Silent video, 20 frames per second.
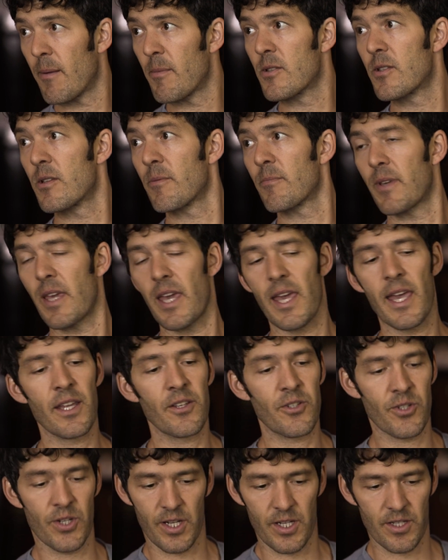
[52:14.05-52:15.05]
our
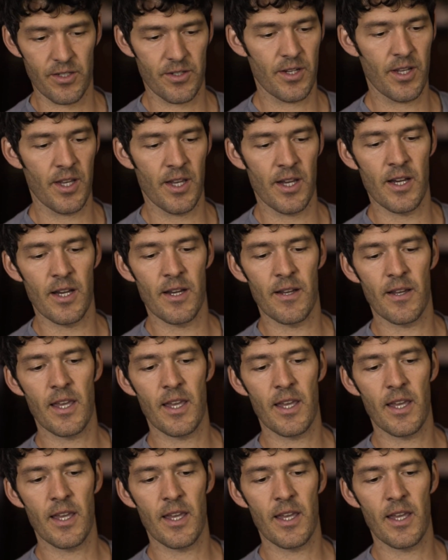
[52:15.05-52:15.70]
metabolism can change,